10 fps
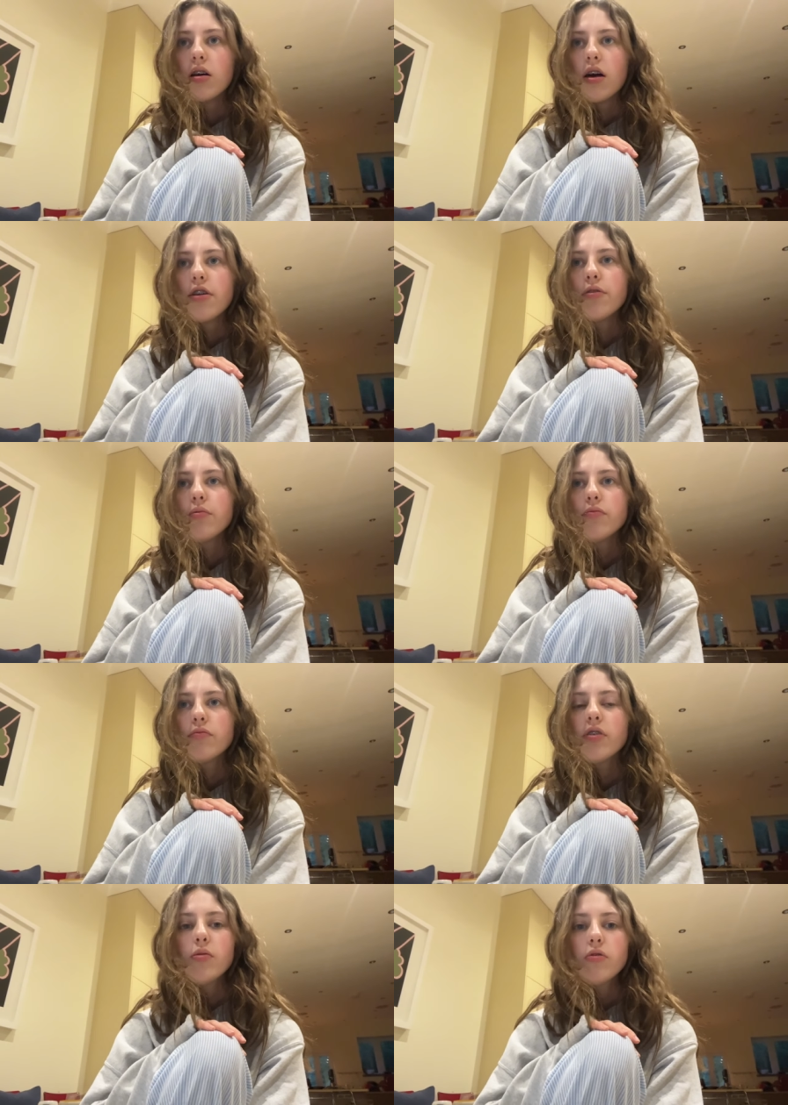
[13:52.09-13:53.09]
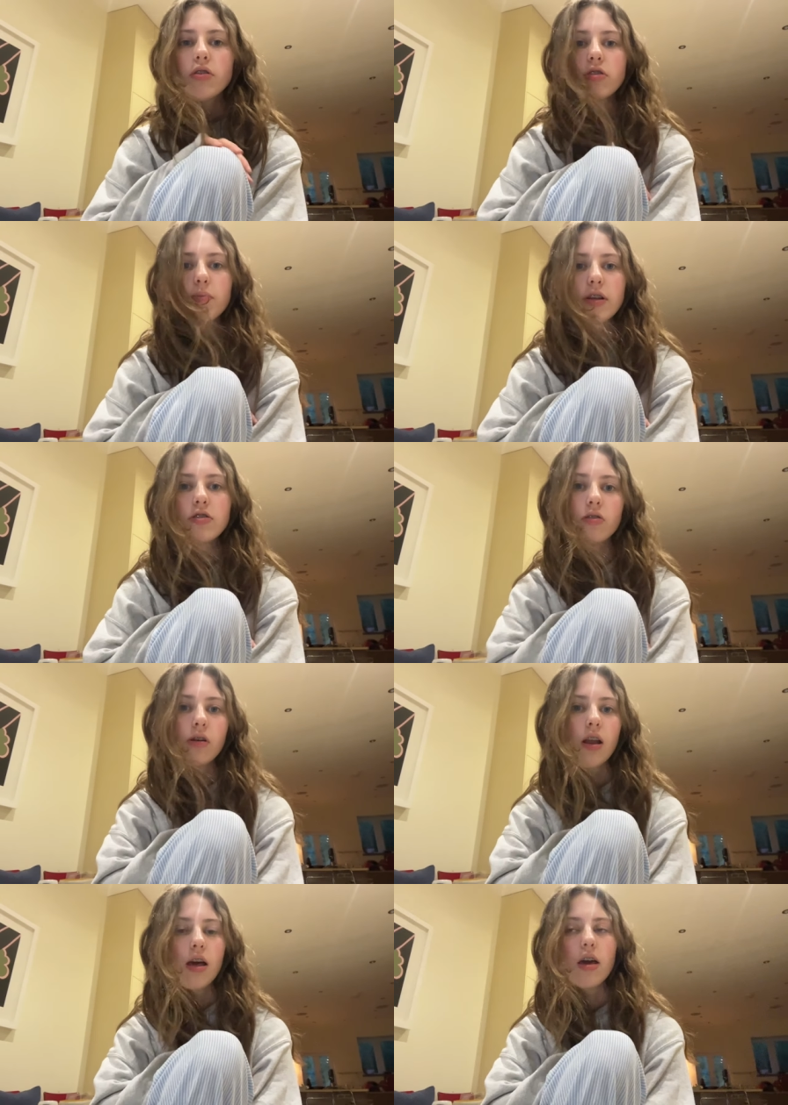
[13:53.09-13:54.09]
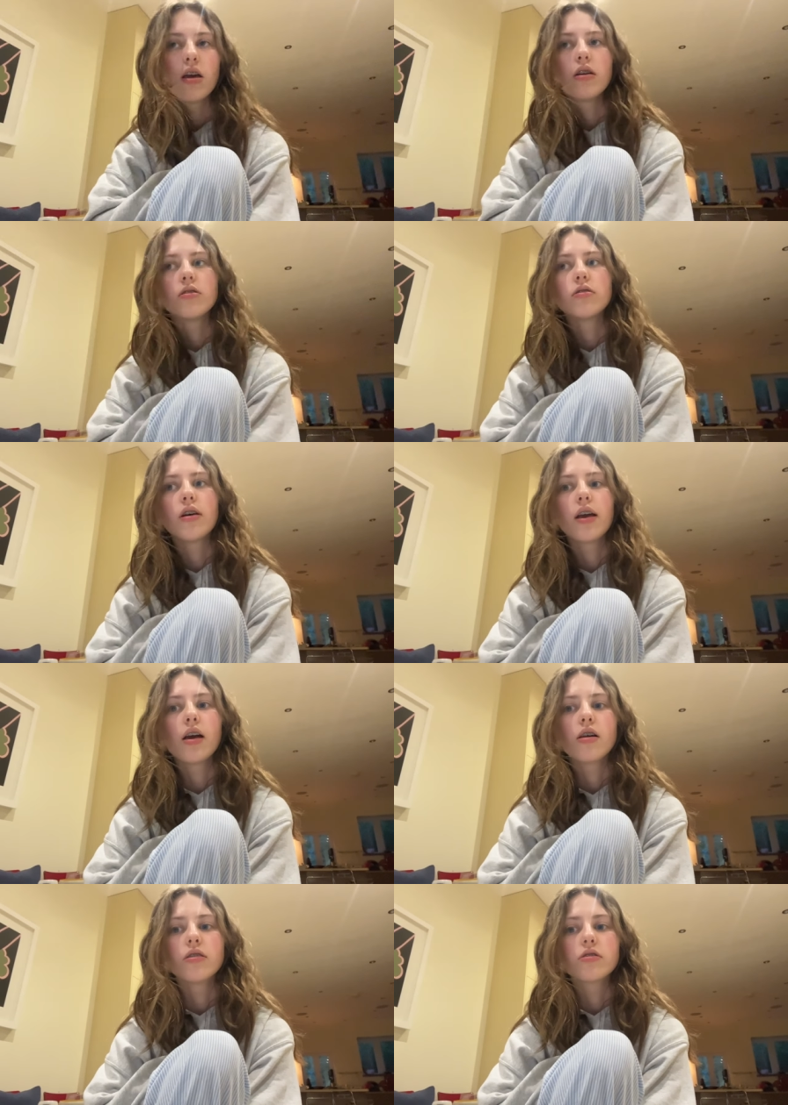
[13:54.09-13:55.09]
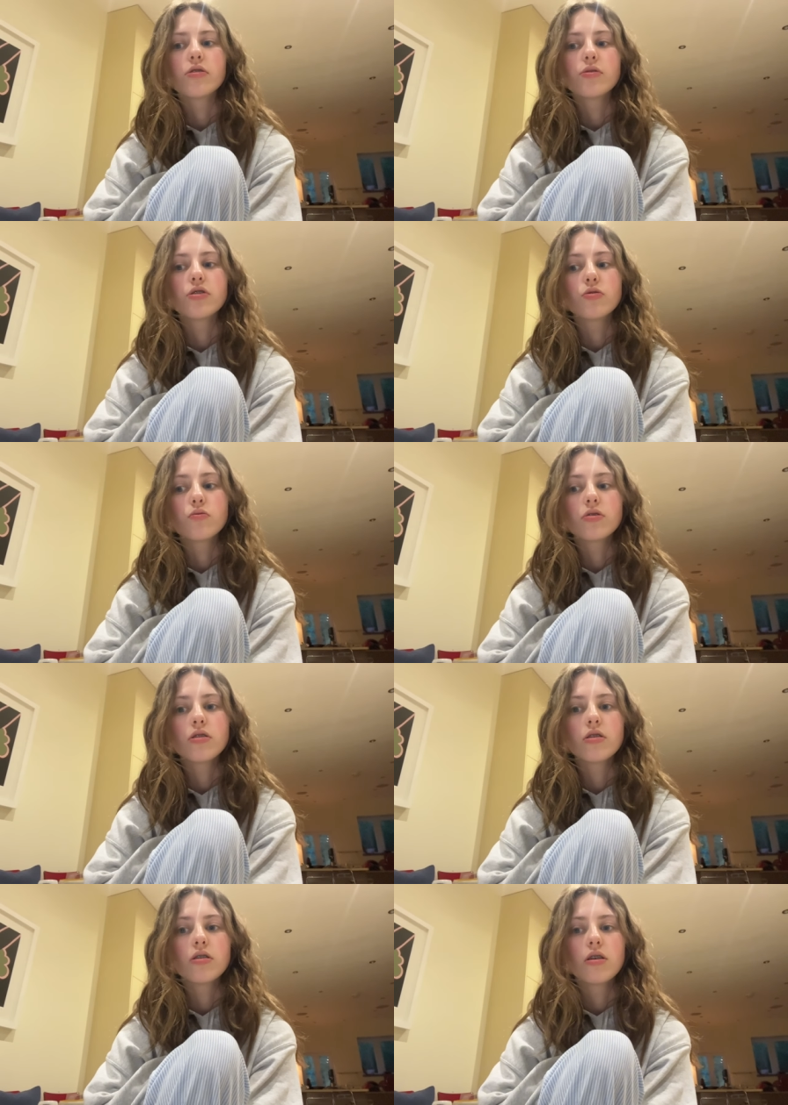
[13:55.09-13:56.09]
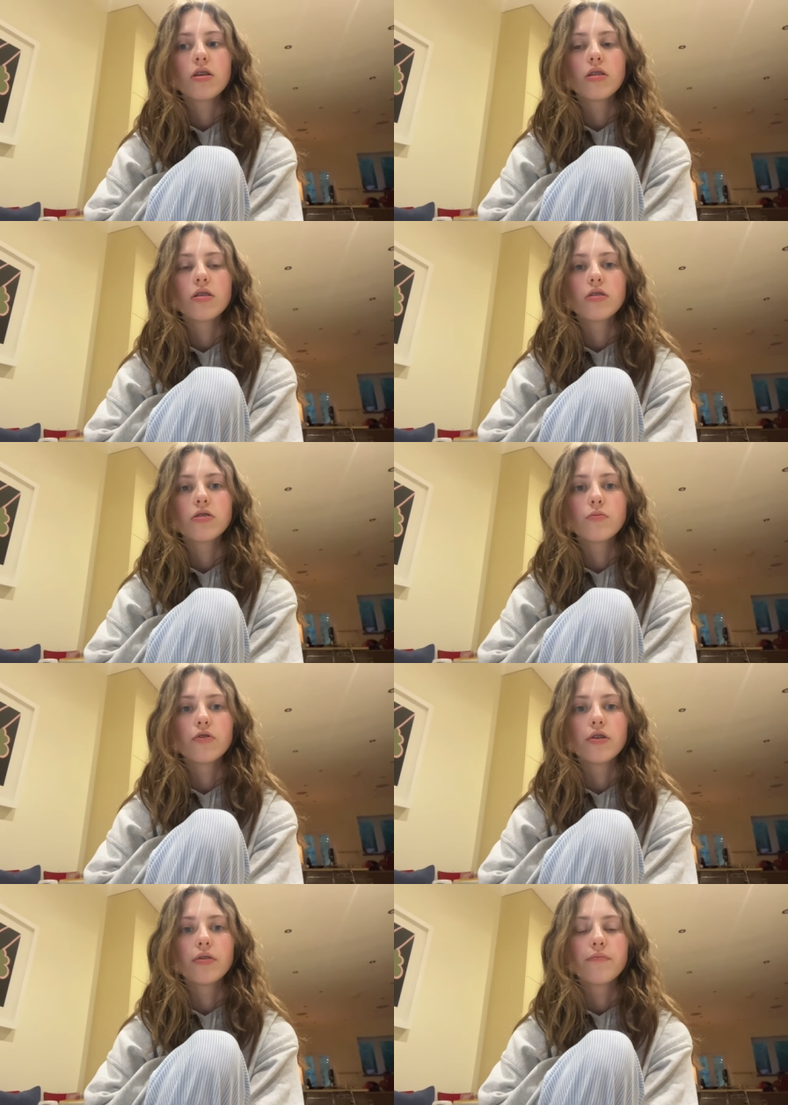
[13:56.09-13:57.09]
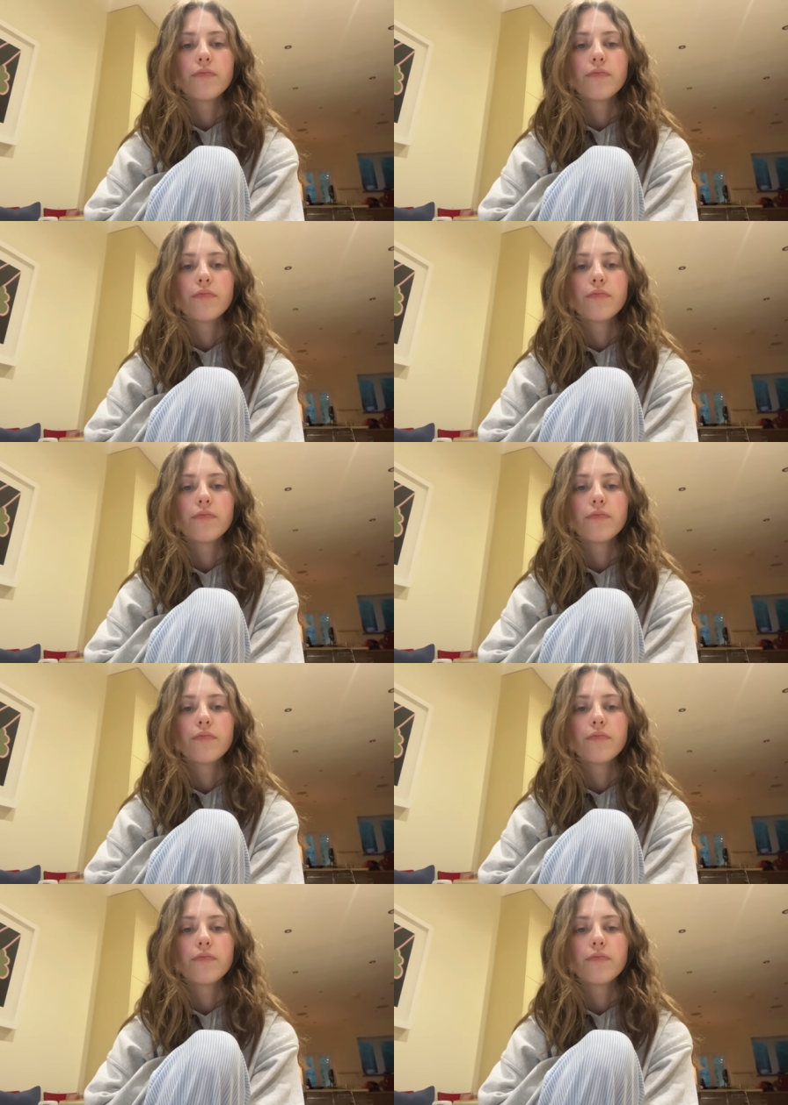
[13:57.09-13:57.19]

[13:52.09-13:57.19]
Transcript: I don't really wanna go to bed too late again because I was exhausted this morning.